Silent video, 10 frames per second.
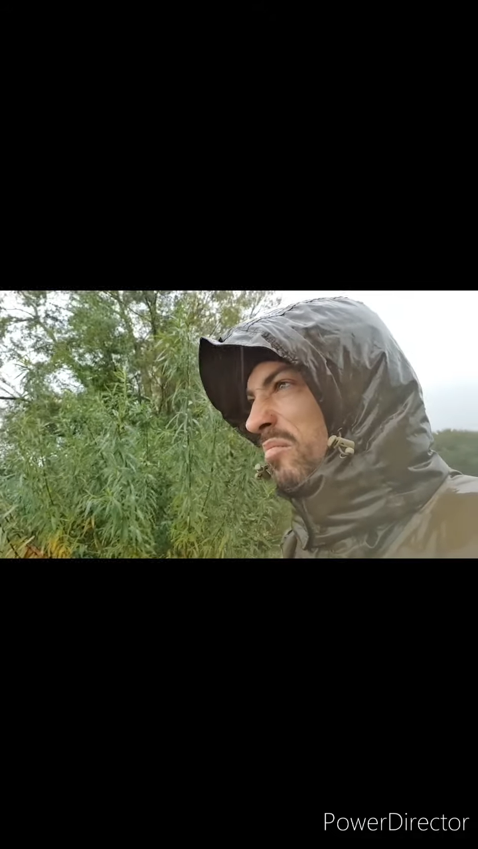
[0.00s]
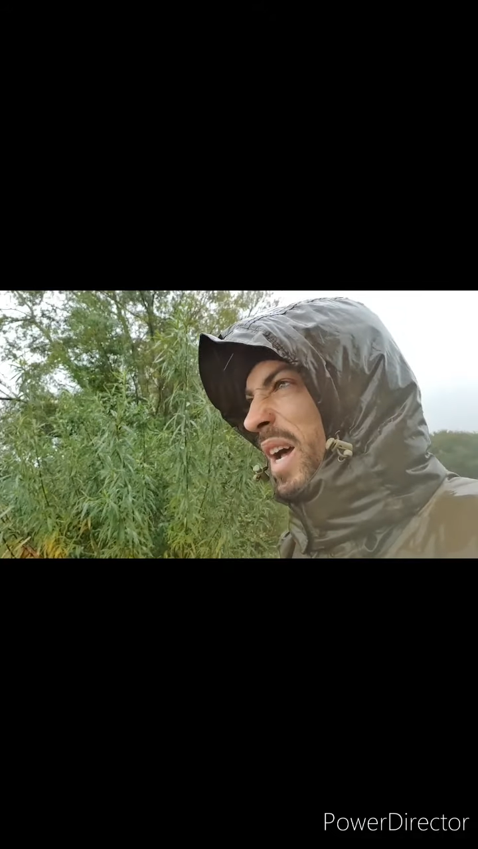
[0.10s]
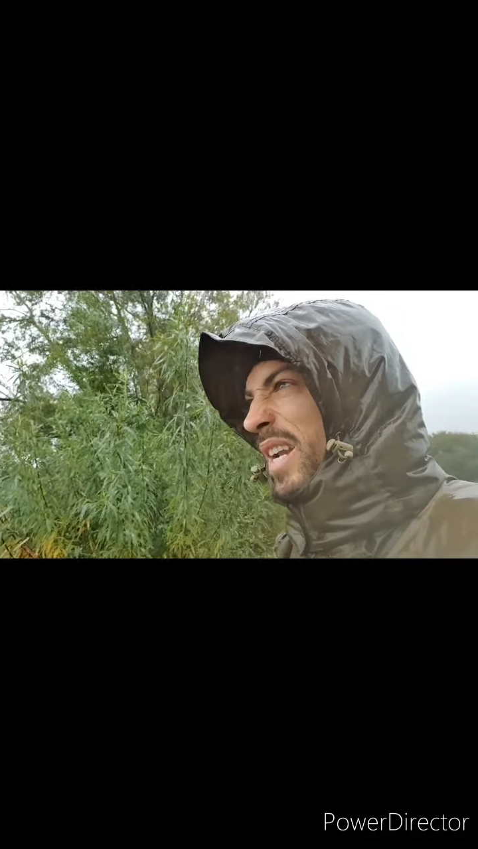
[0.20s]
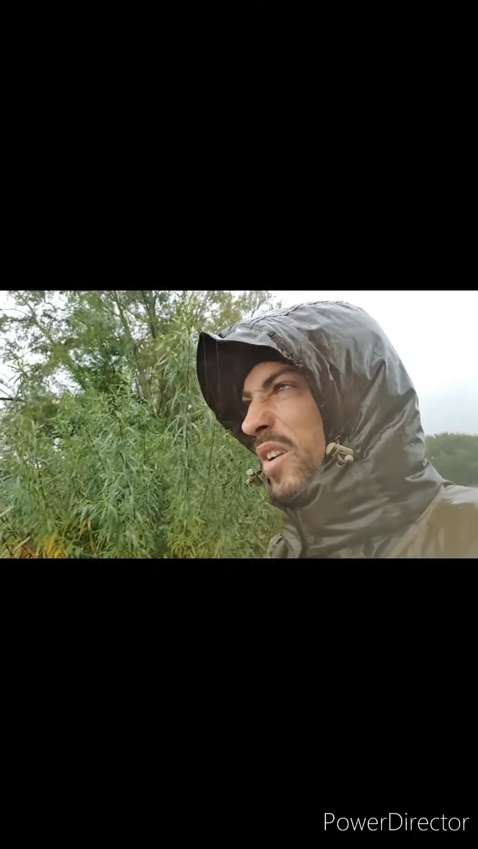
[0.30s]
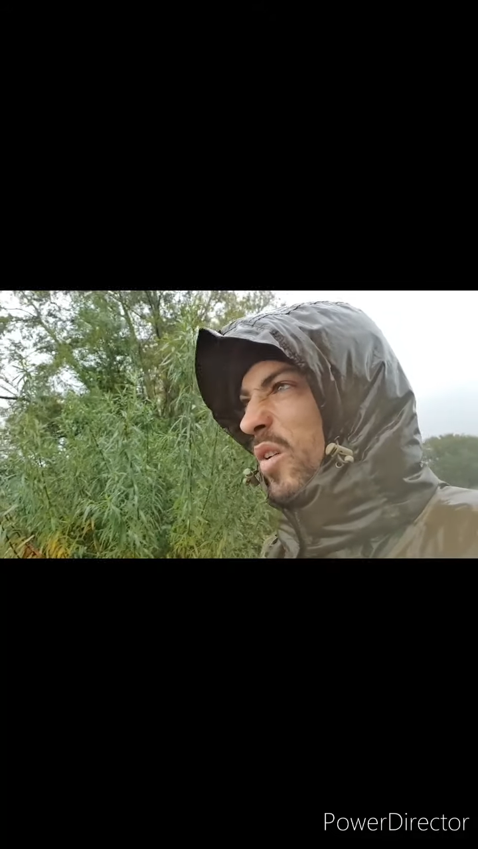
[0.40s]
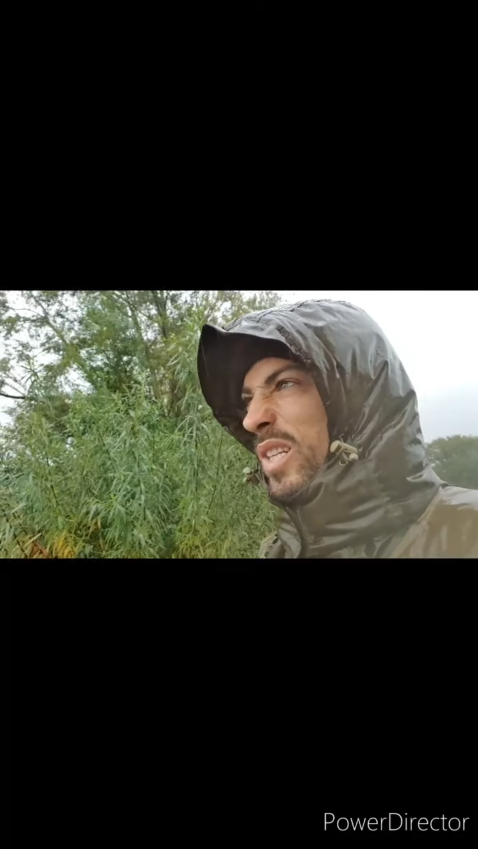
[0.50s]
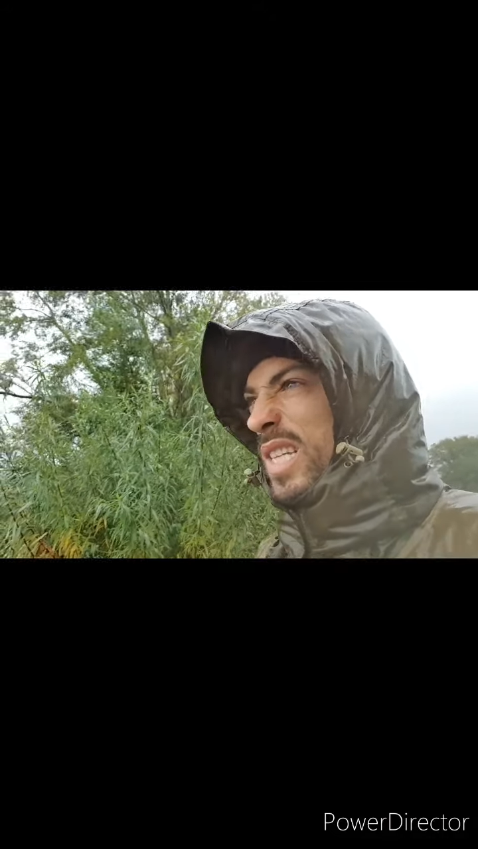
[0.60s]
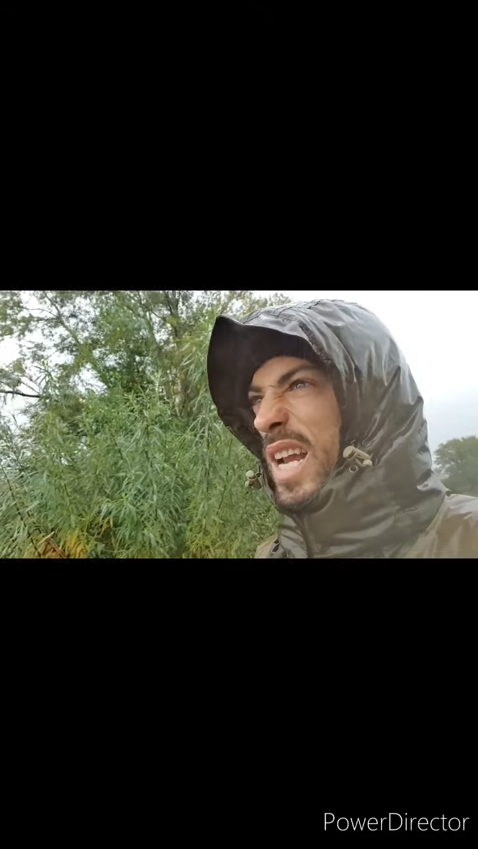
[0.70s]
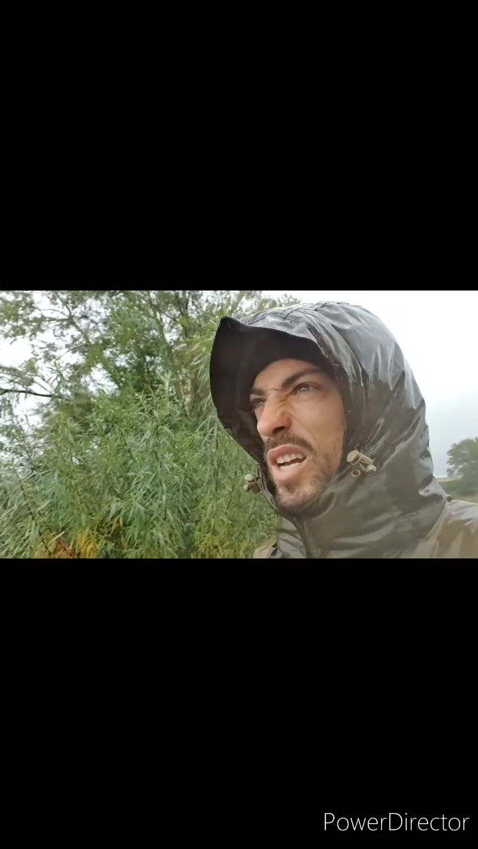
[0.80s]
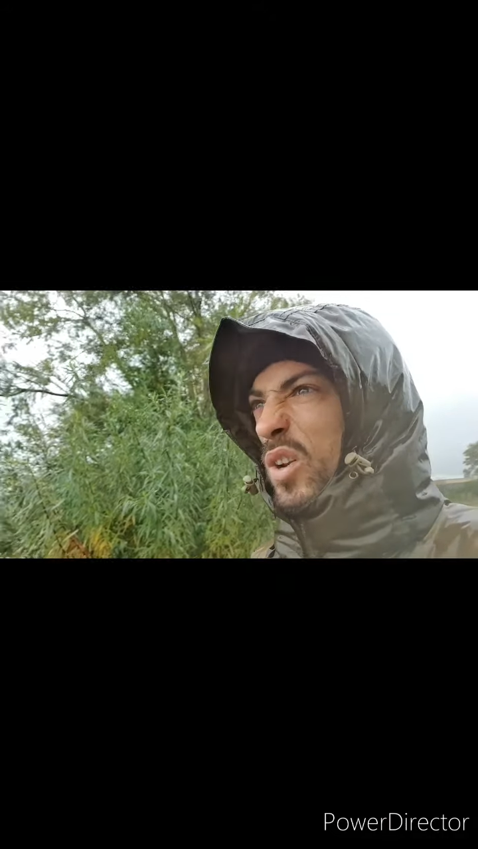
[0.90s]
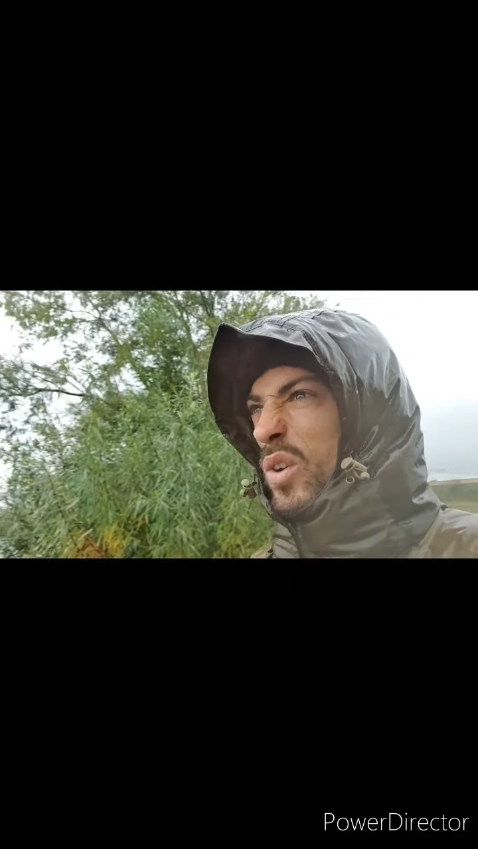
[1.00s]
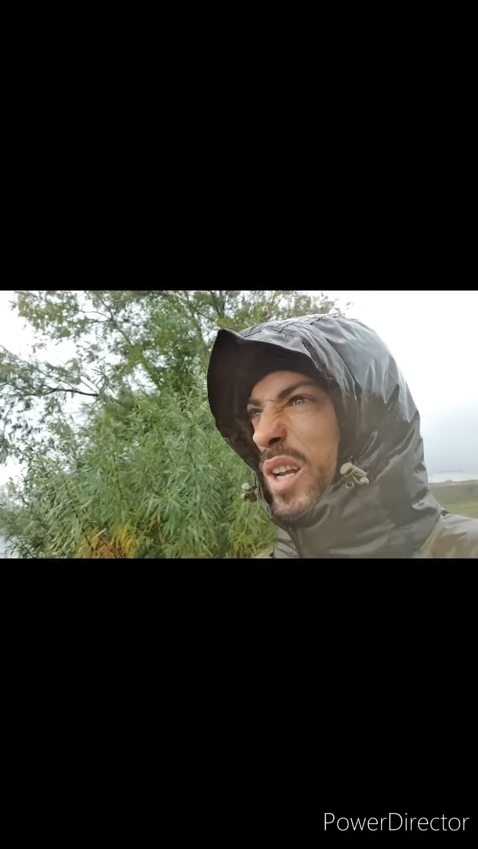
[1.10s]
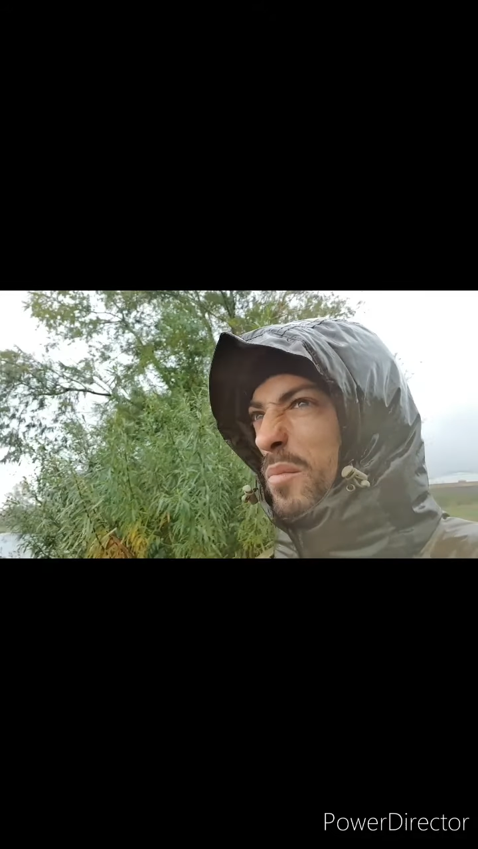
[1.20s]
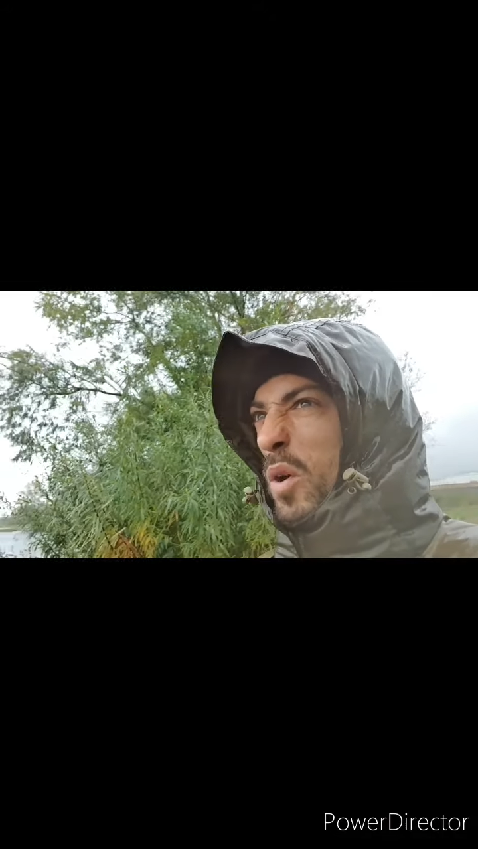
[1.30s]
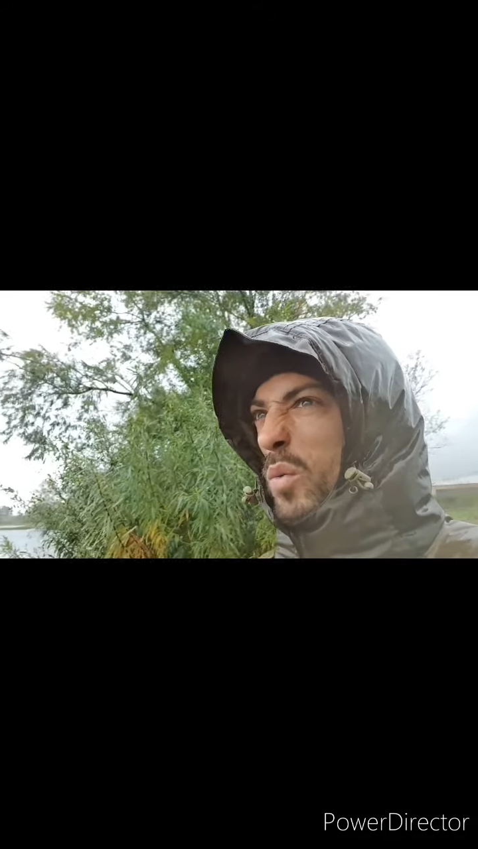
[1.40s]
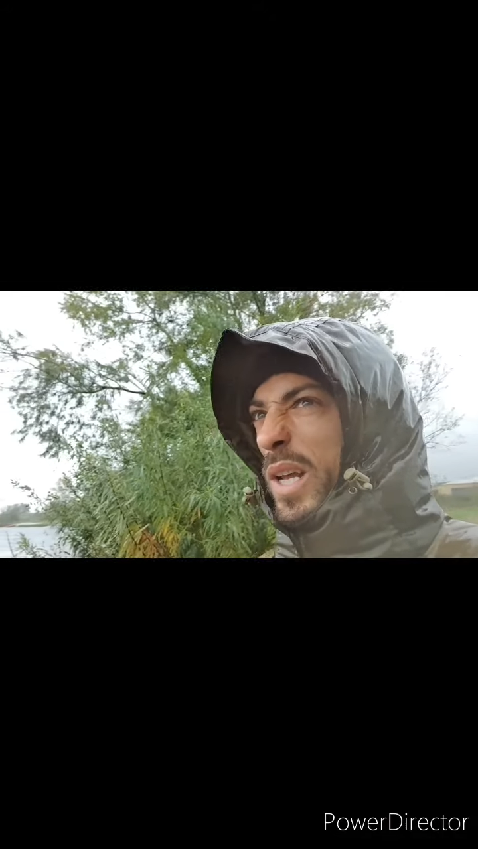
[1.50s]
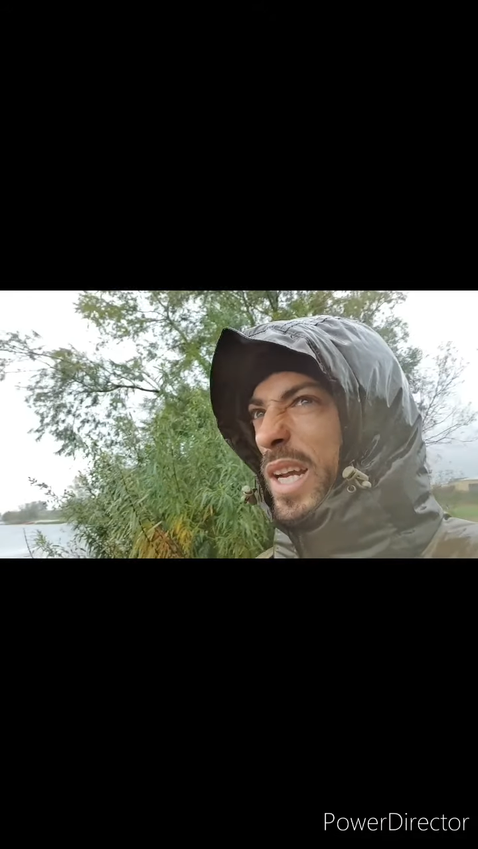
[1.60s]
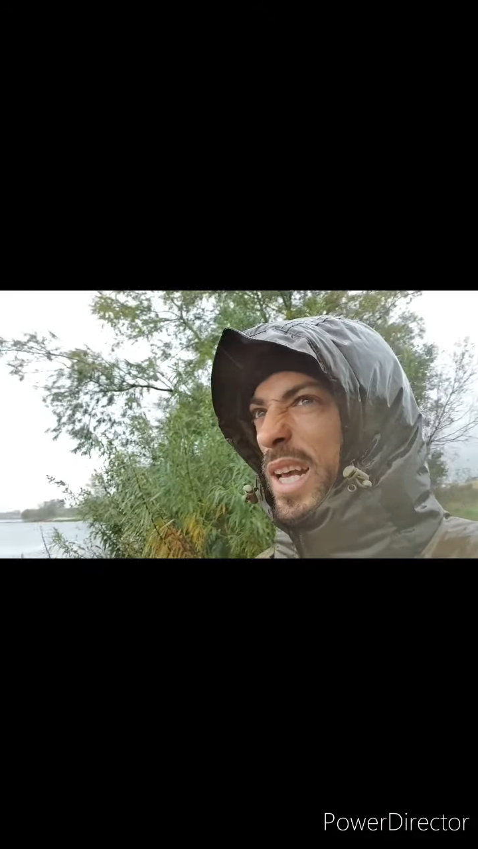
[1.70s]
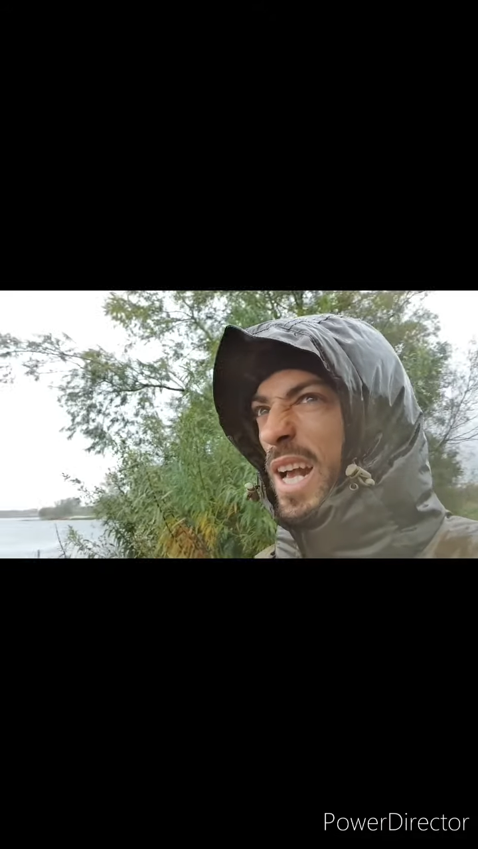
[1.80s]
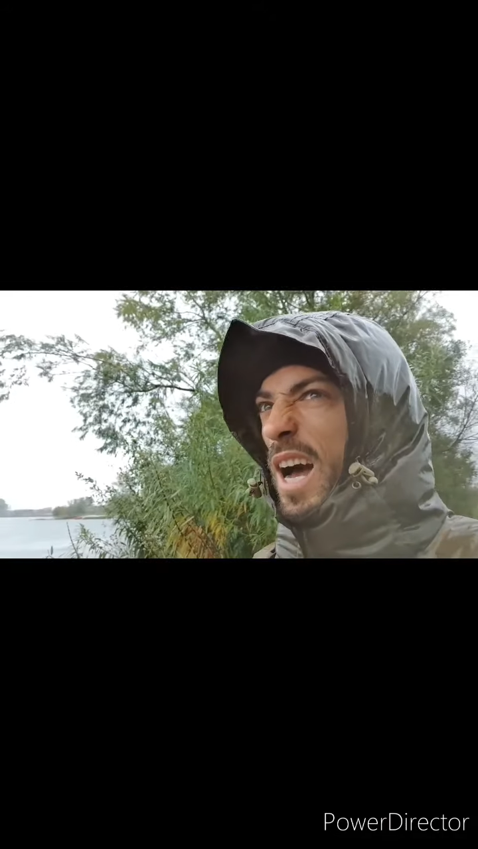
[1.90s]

about 9 10 o'clock in the morning